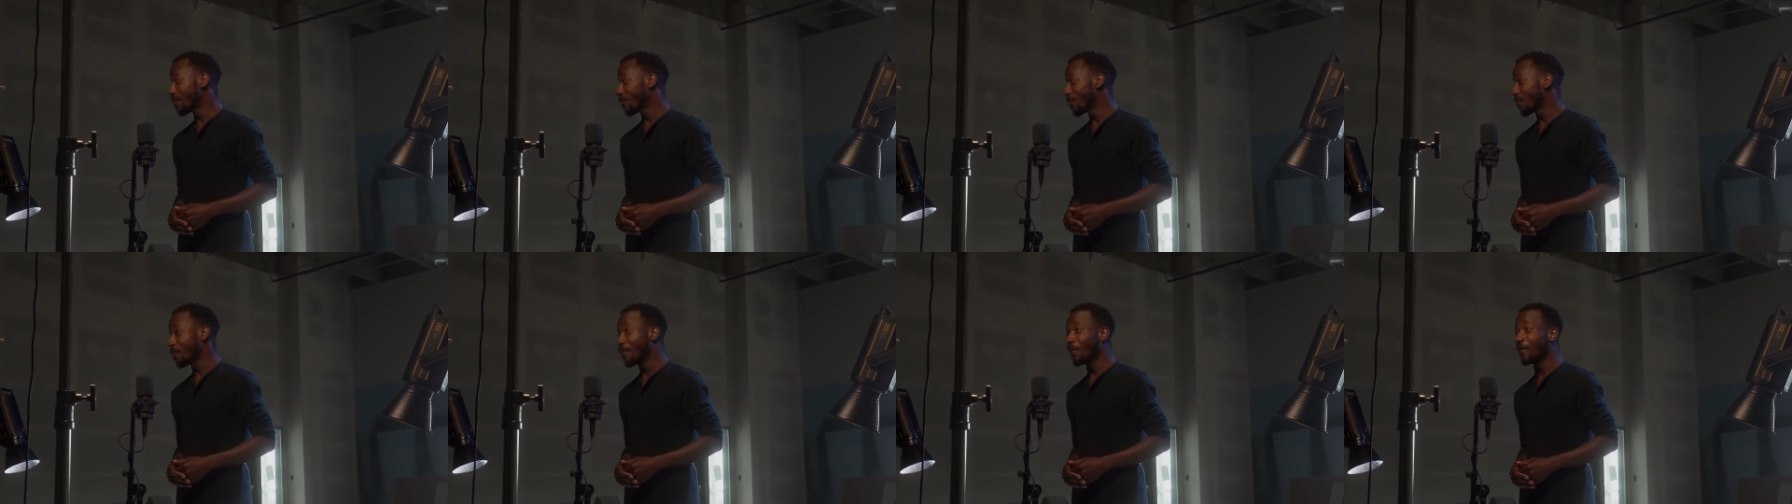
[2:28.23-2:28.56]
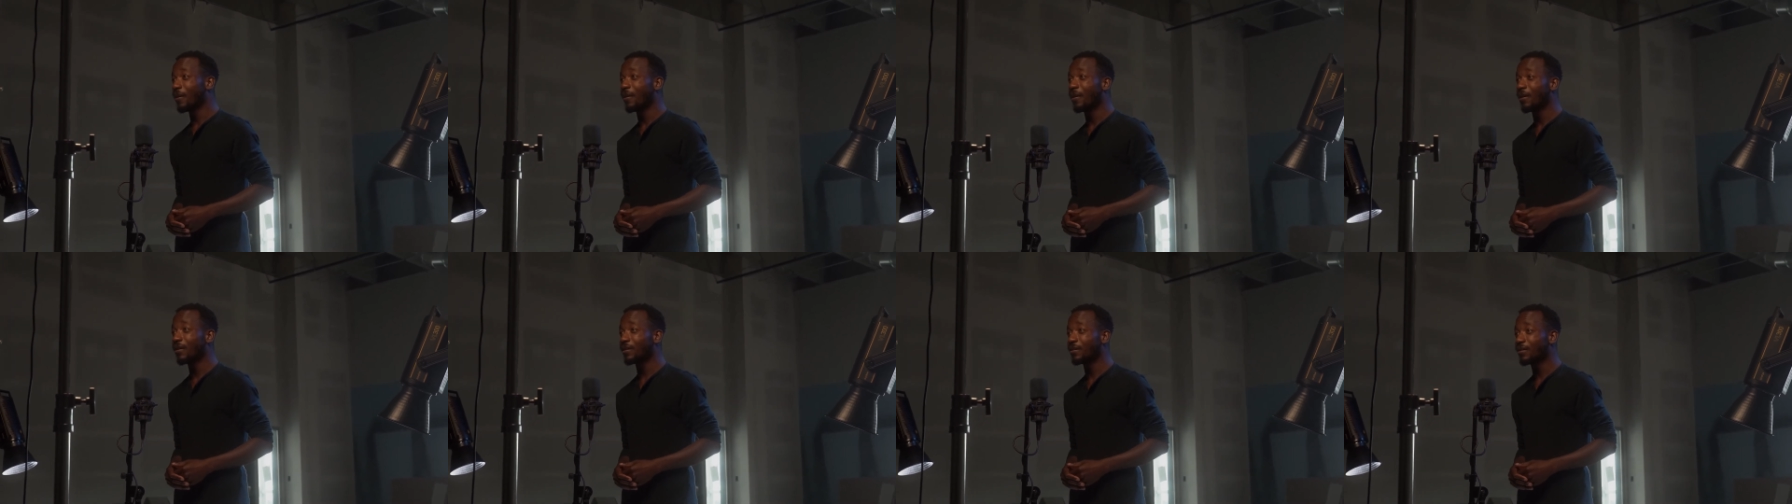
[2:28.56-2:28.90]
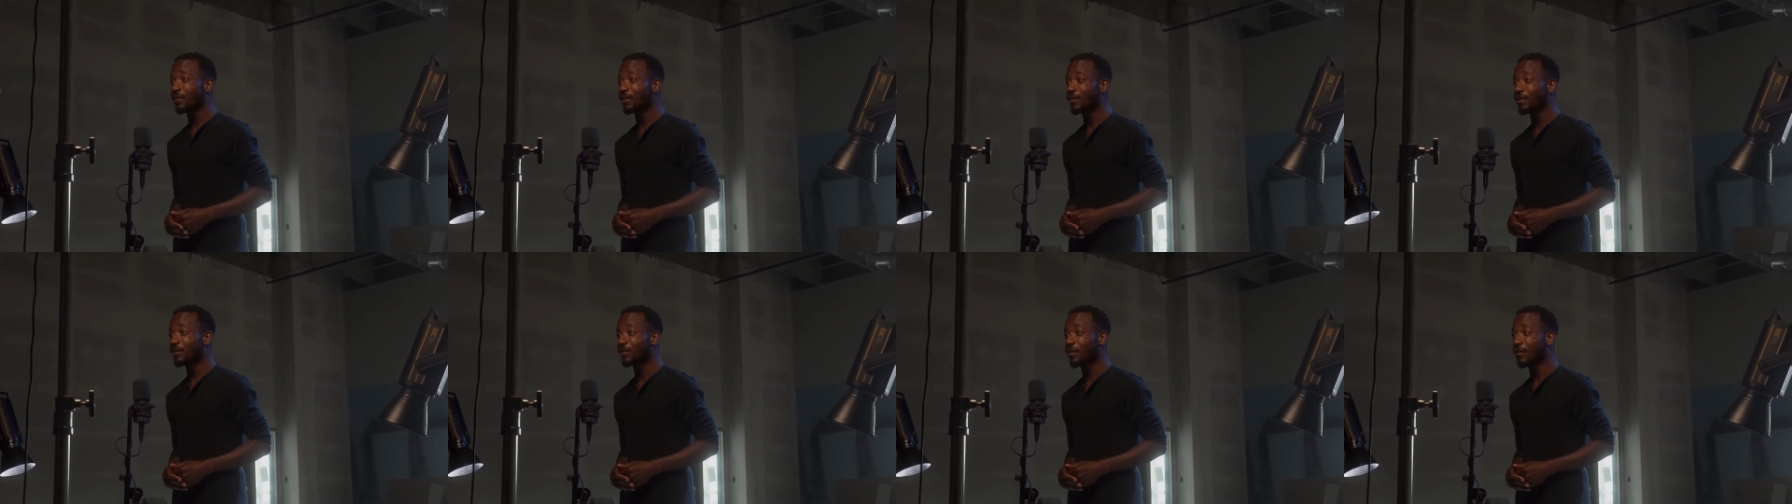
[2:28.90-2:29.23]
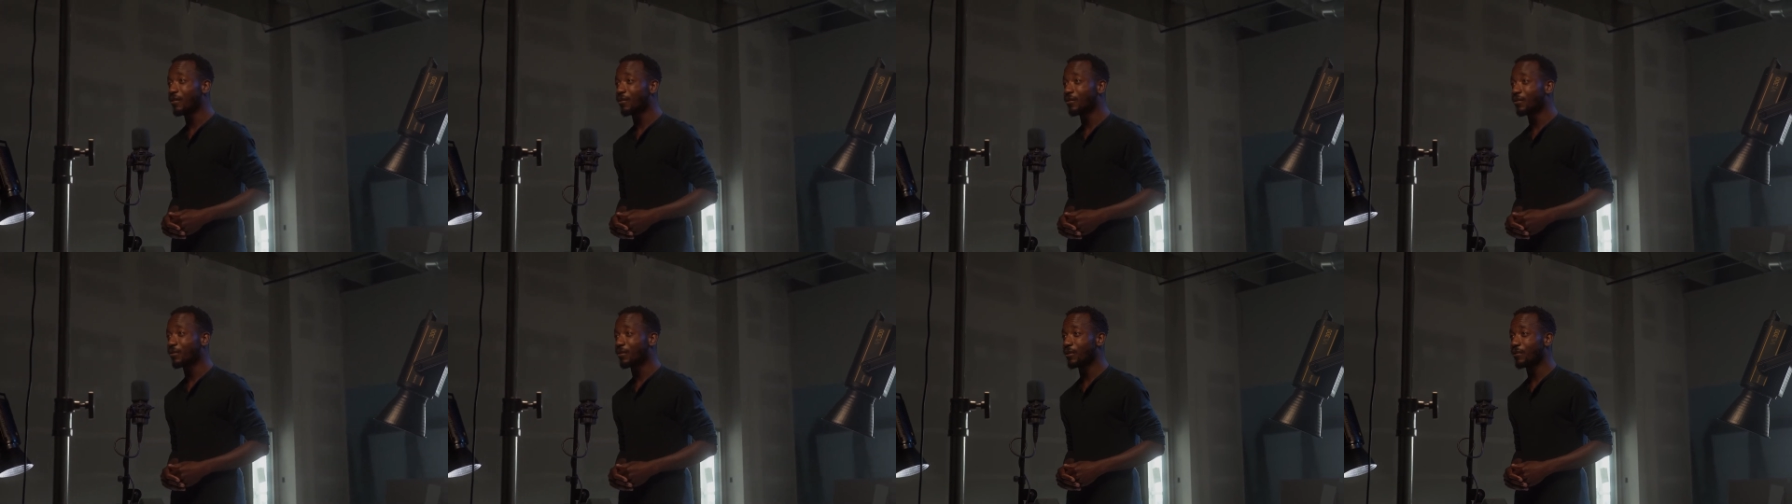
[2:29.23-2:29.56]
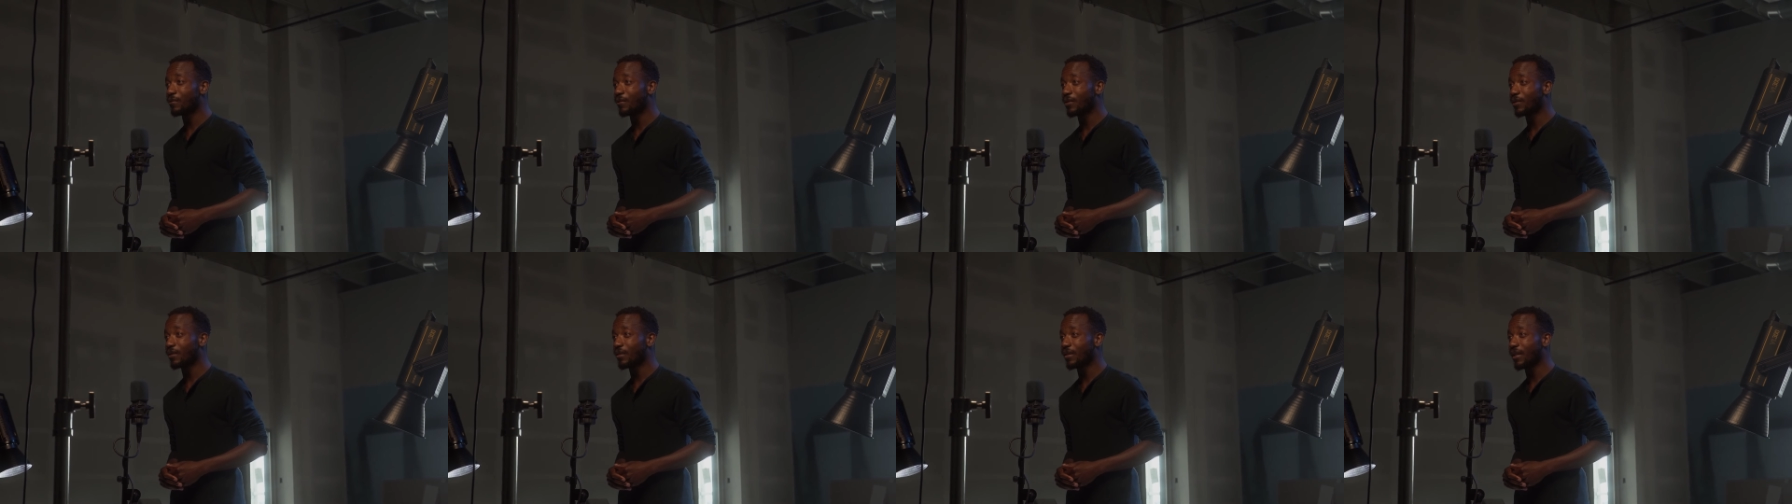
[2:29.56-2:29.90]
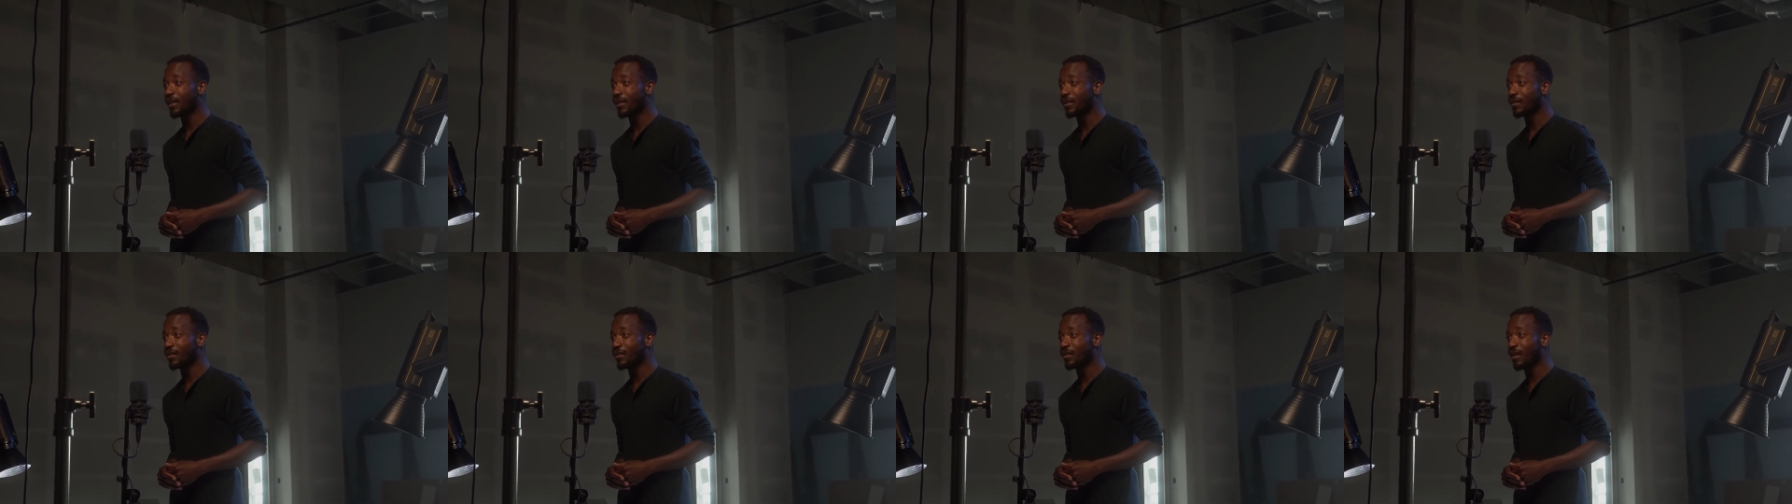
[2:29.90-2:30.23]
corner hustlers hungry for the
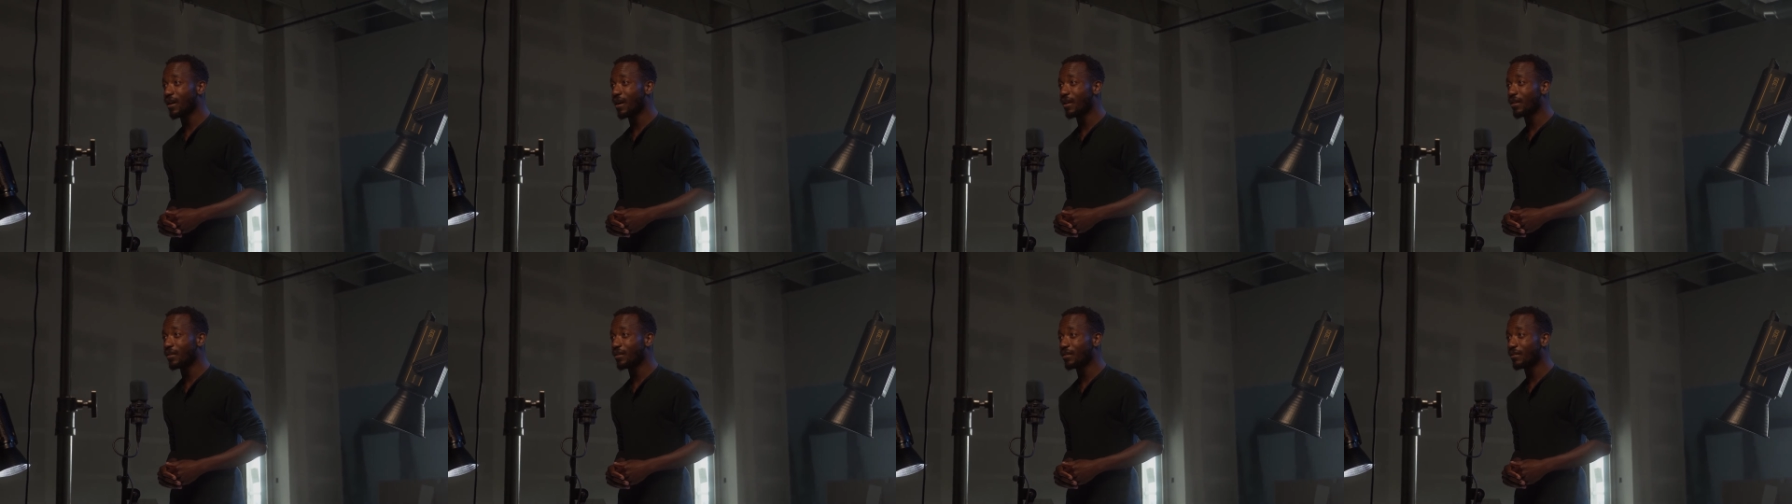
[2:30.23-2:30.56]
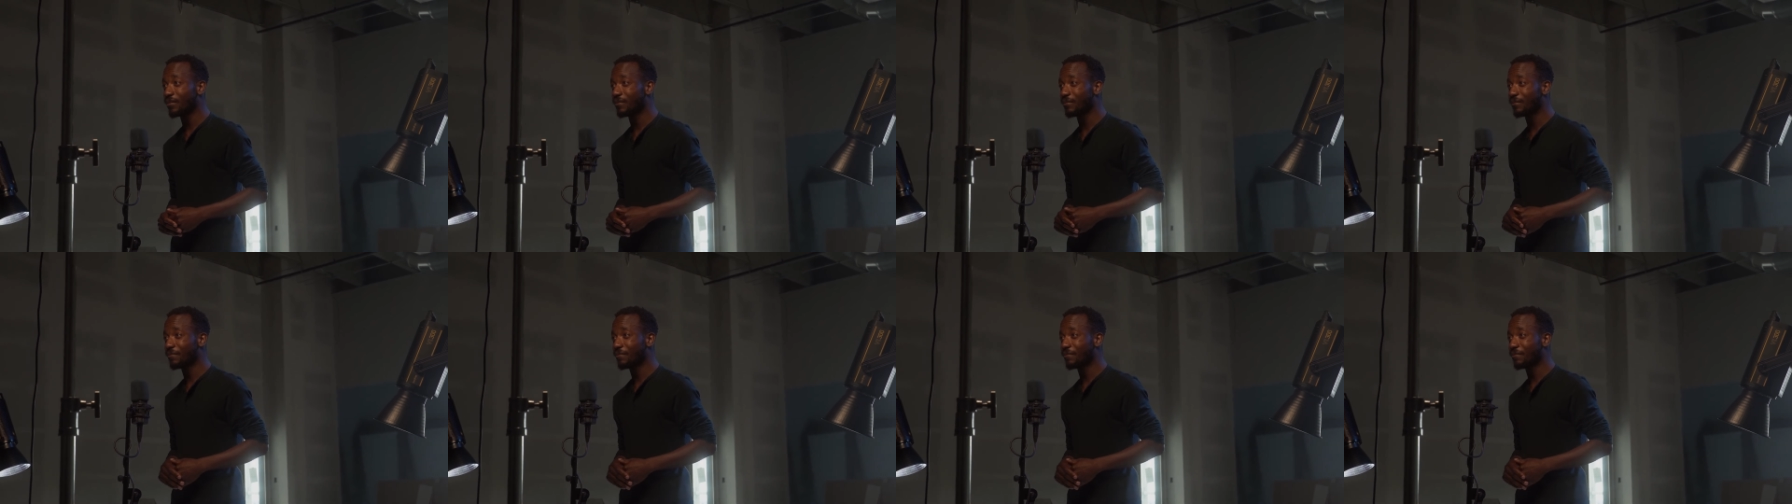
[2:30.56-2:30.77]
next dollar.